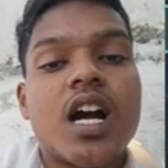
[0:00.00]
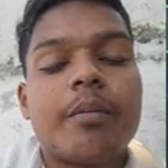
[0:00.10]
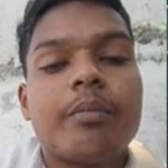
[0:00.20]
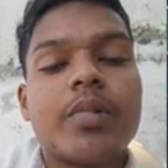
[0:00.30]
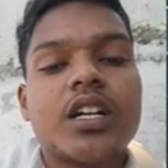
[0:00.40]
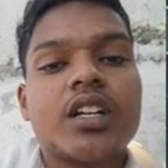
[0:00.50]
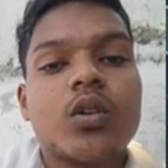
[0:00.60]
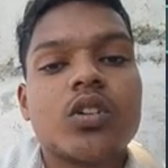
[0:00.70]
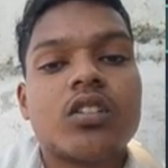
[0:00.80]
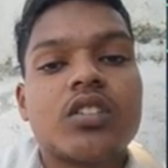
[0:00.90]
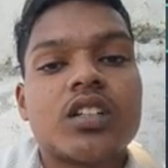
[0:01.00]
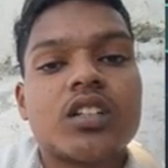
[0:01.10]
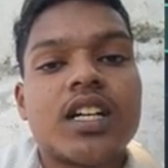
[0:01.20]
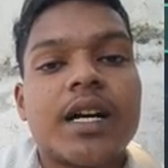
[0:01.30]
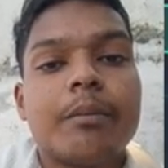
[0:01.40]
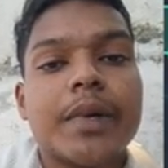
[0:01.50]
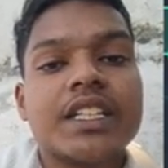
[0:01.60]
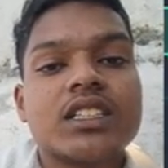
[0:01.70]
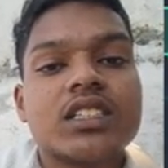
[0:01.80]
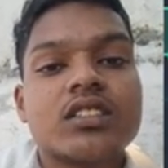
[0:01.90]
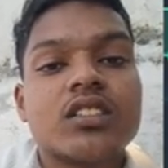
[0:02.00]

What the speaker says: Up and down counter combines